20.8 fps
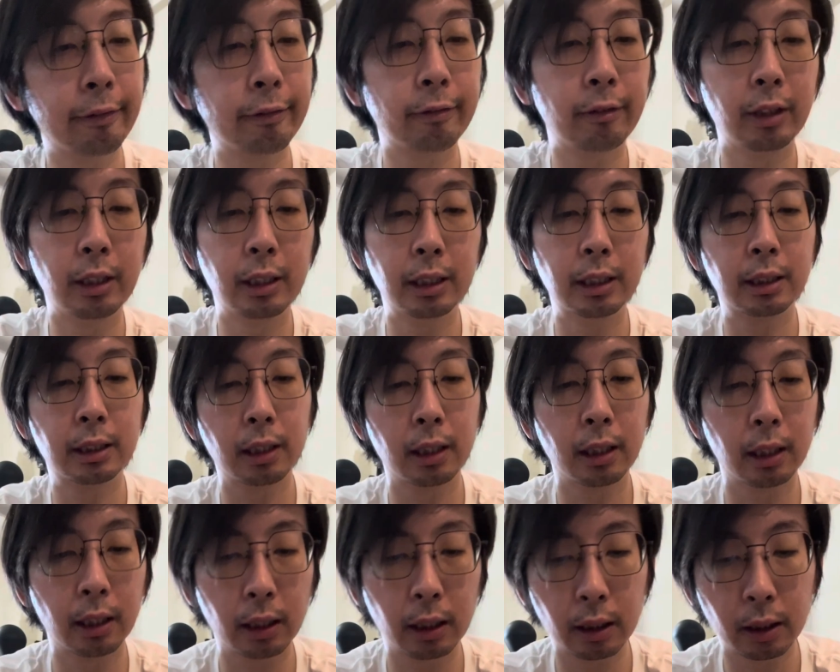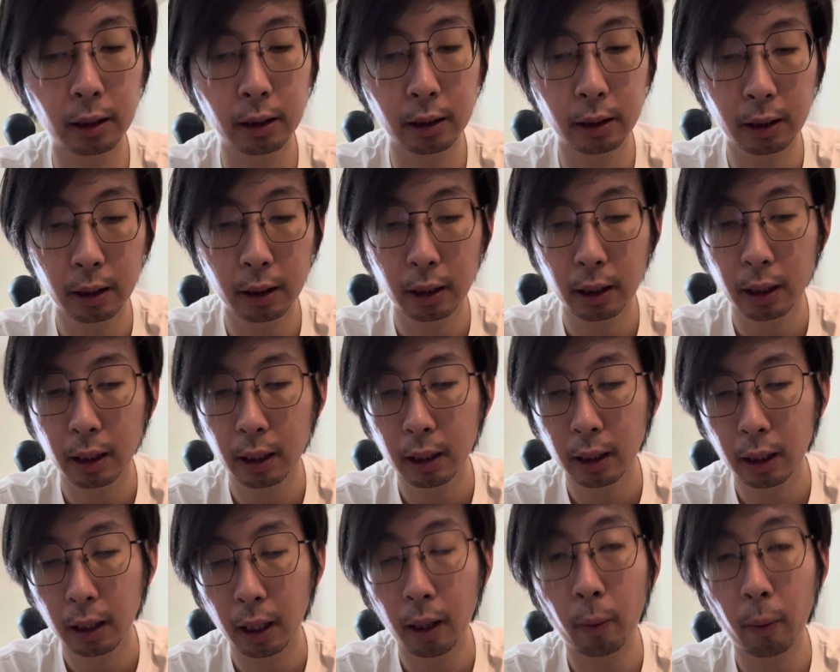this
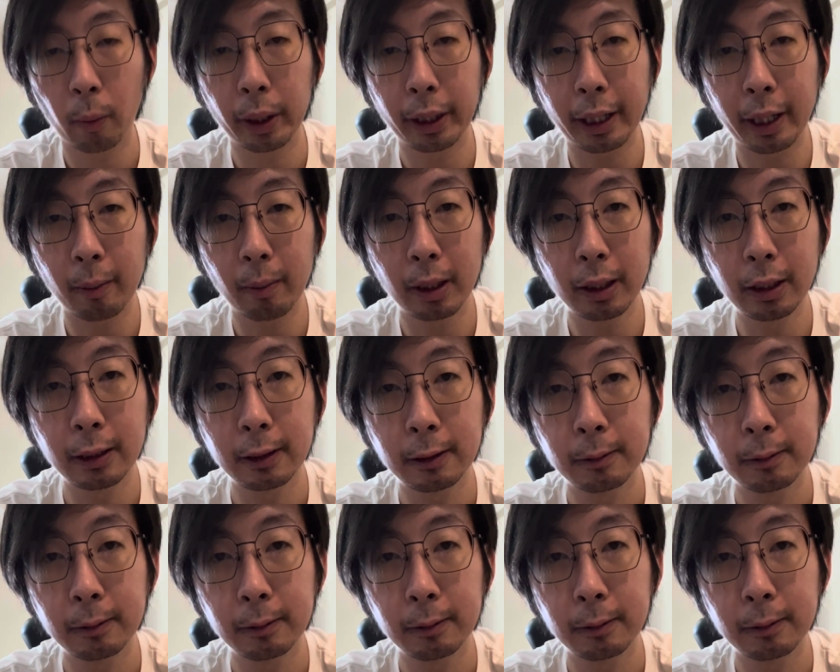YK1.